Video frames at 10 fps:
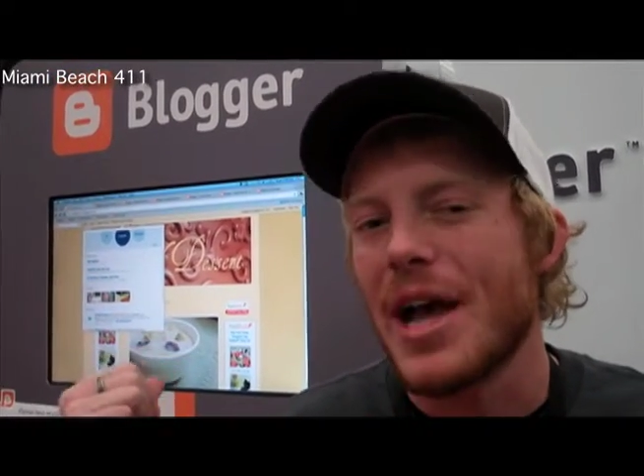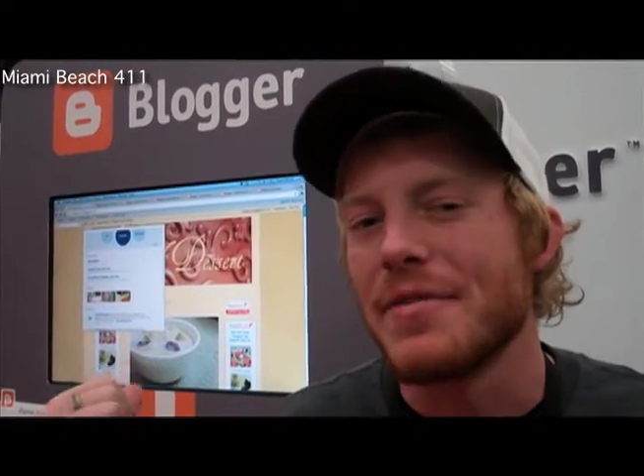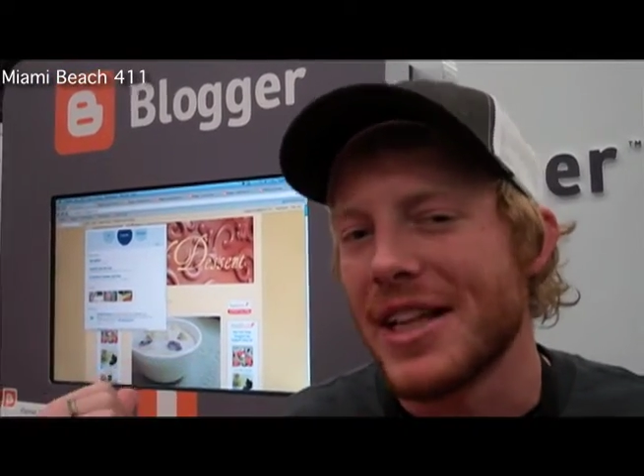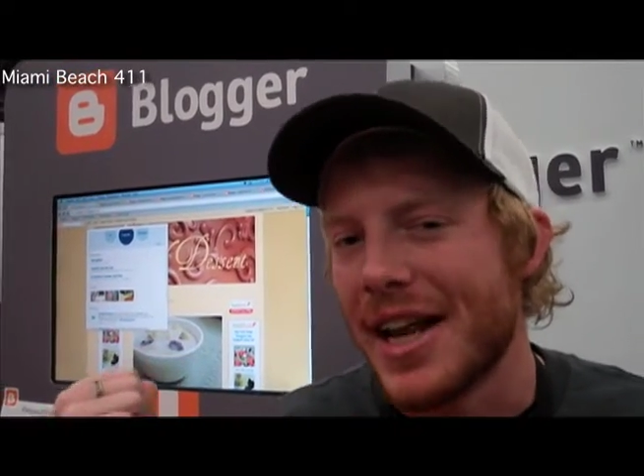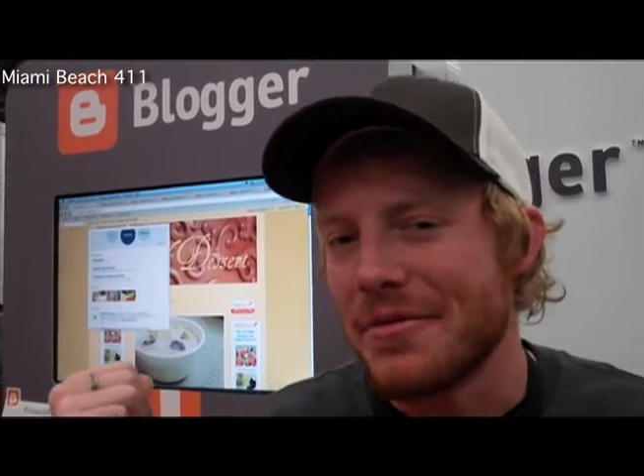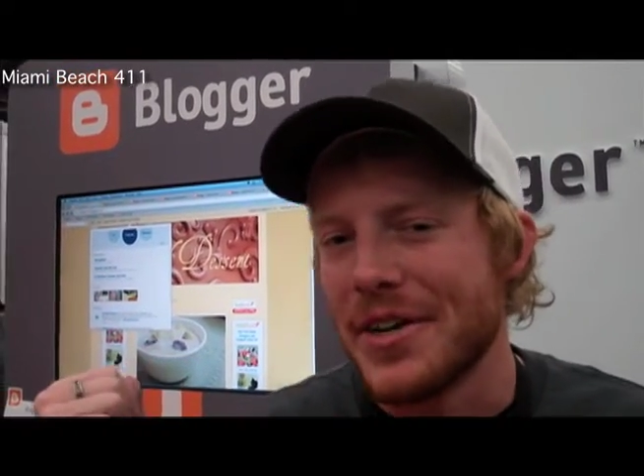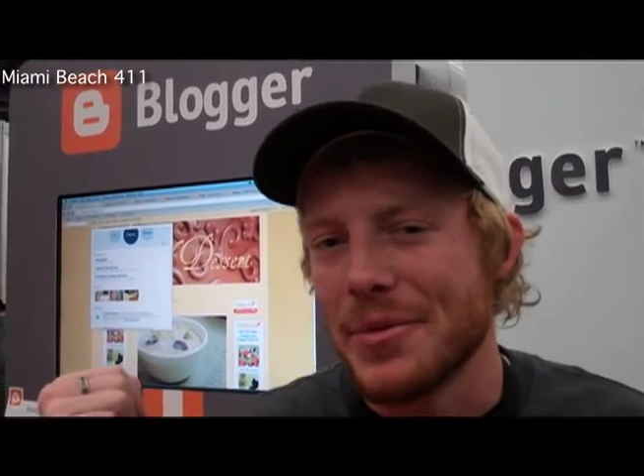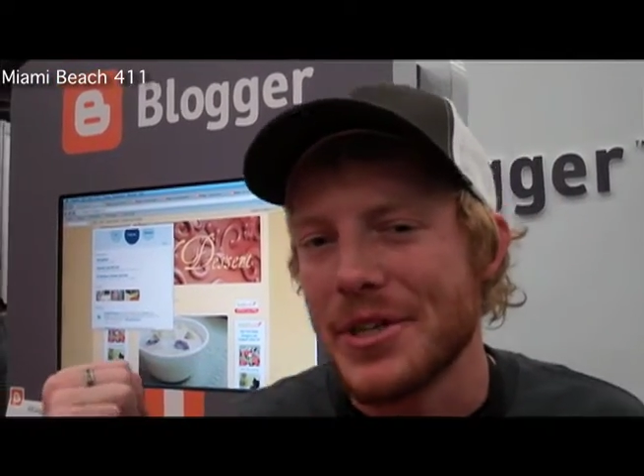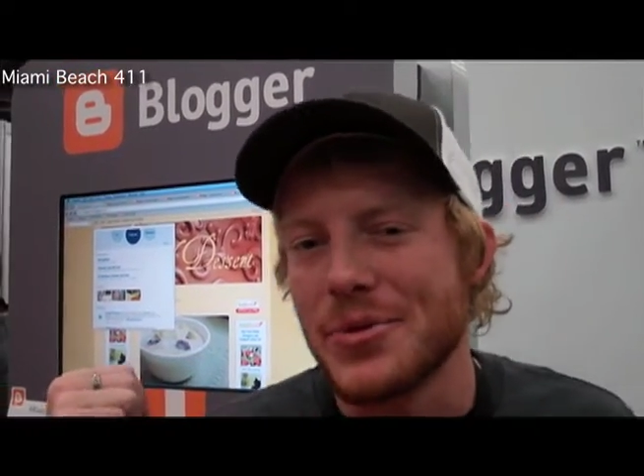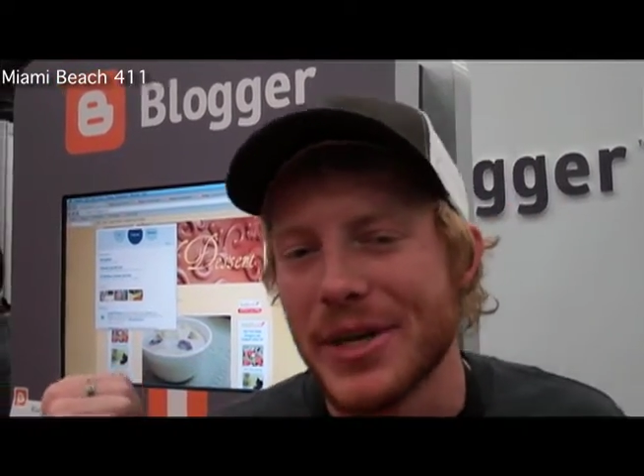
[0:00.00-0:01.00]
We're having a lot of
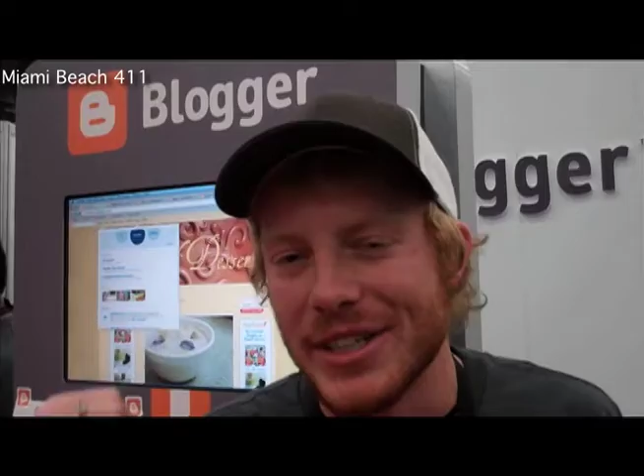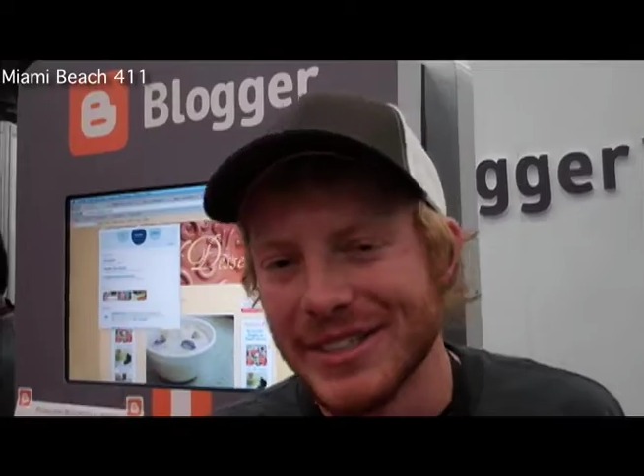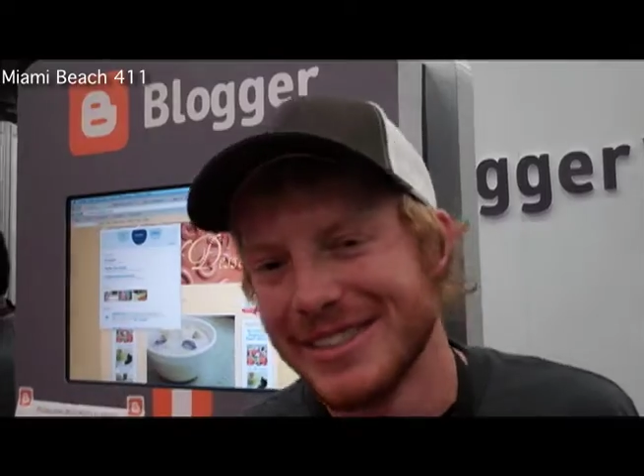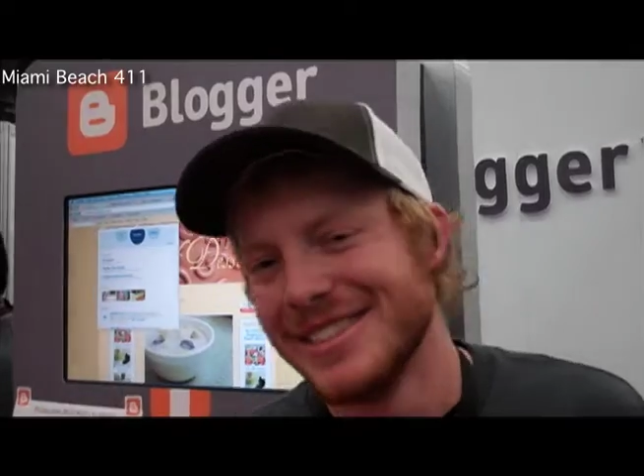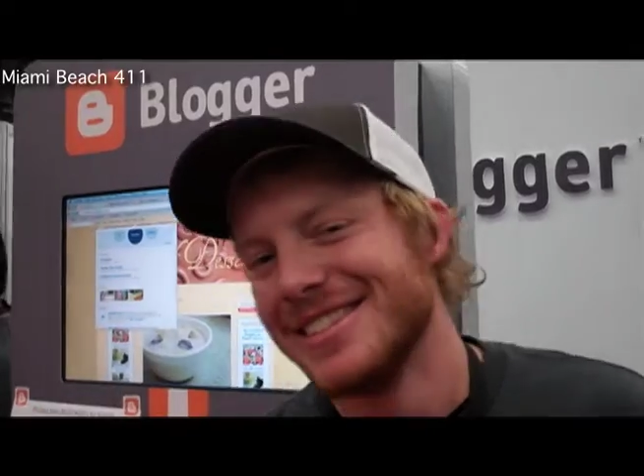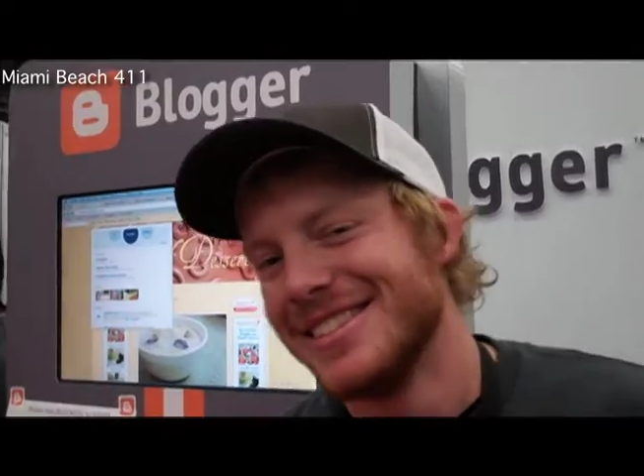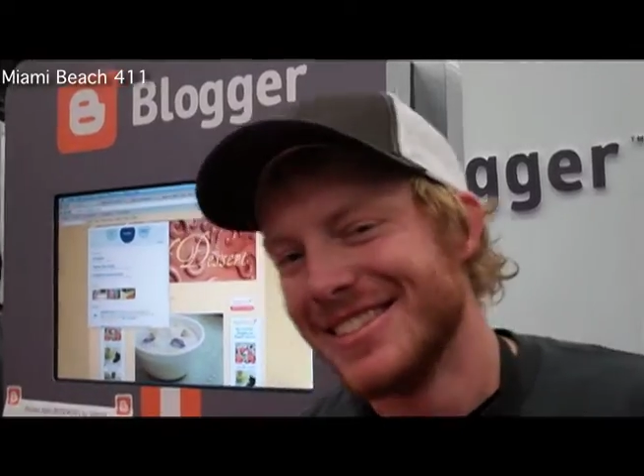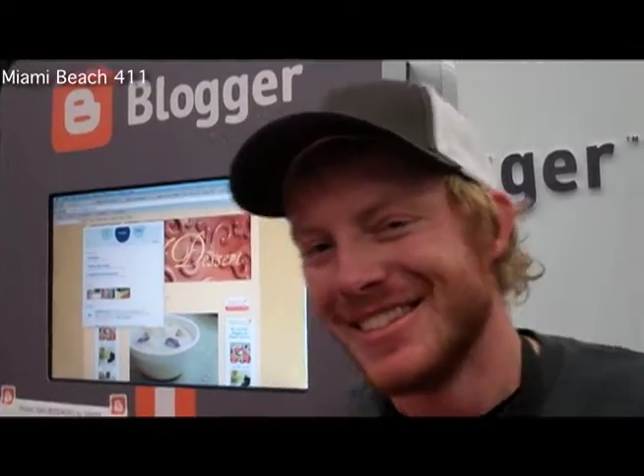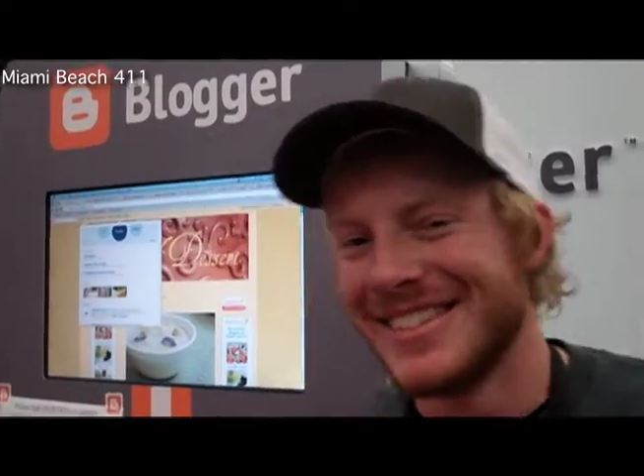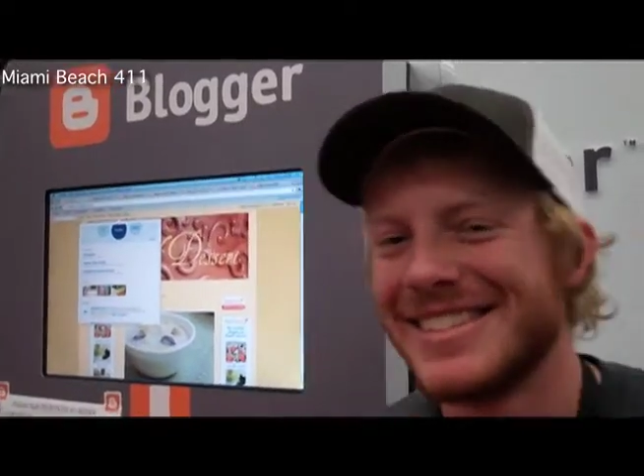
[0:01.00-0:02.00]
fun with the Twitter.
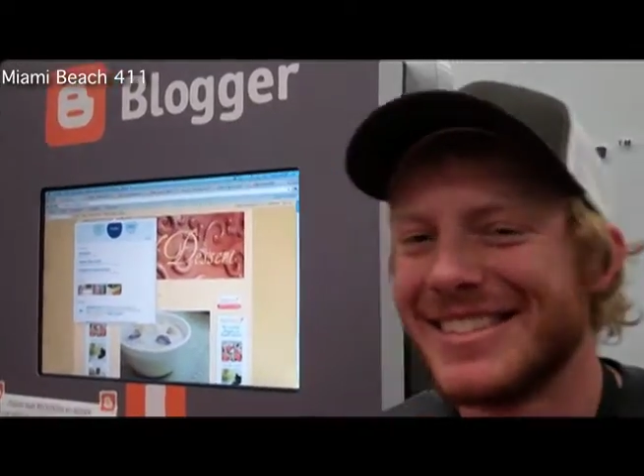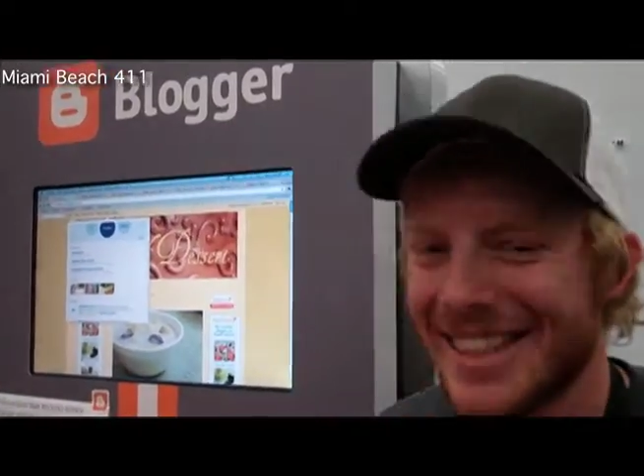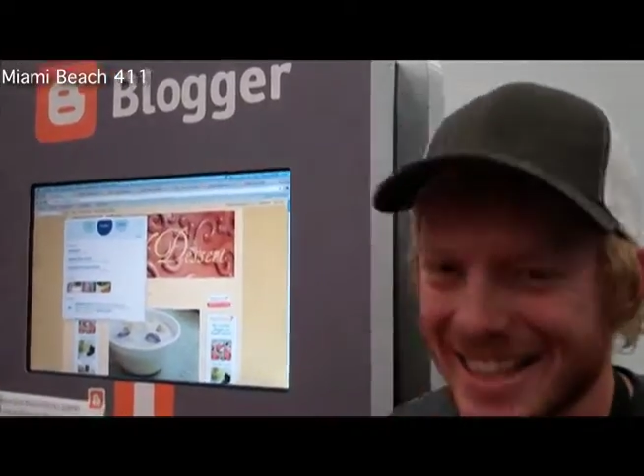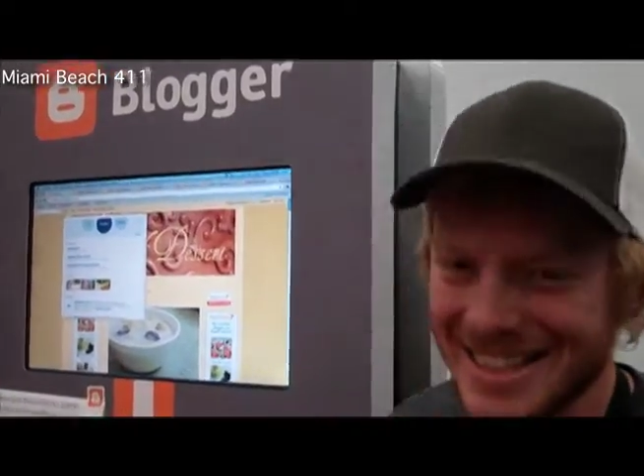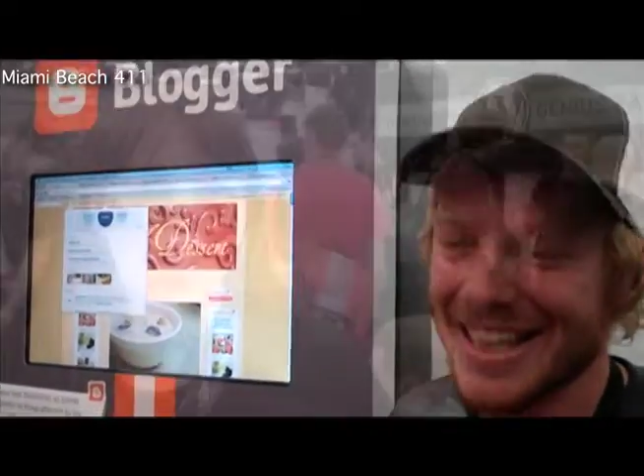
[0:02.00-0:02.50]
Awesome. Thank you.